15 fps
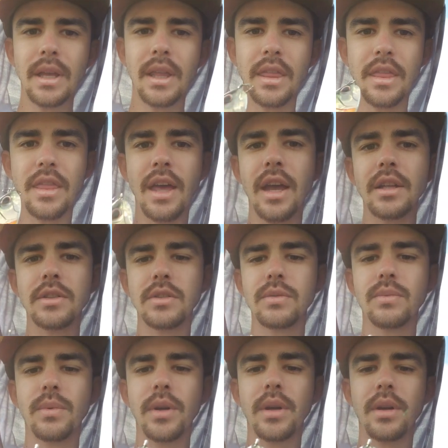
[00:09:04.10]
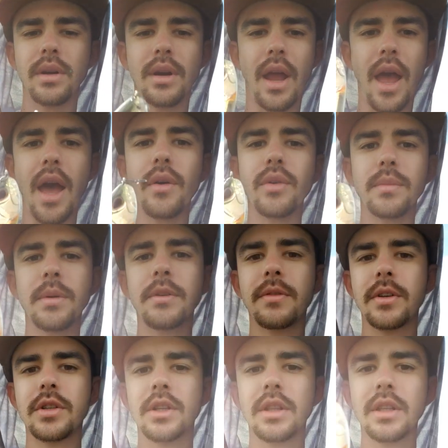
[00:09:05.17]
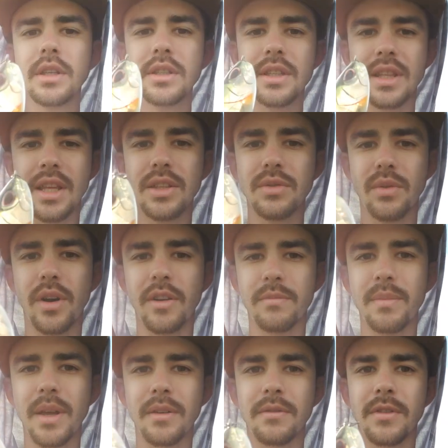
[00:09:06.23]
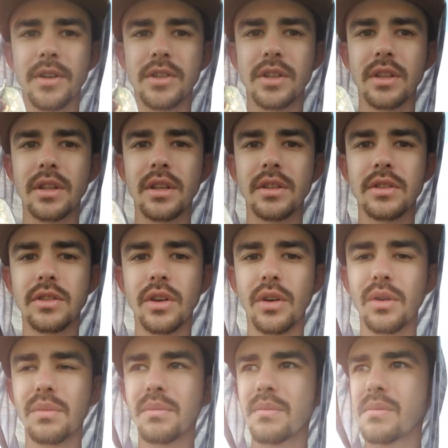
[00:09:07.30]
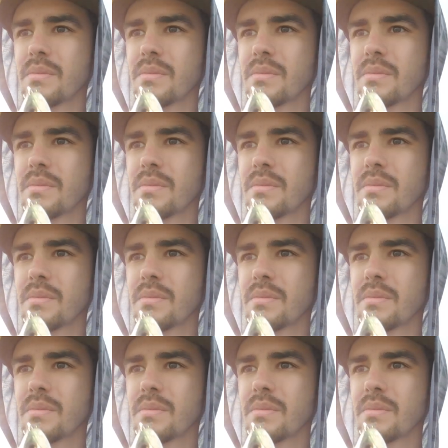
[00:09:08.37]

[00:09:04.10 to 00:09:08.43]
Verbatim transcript: that's where I would be fishing these, and that's where I've been fishing these. So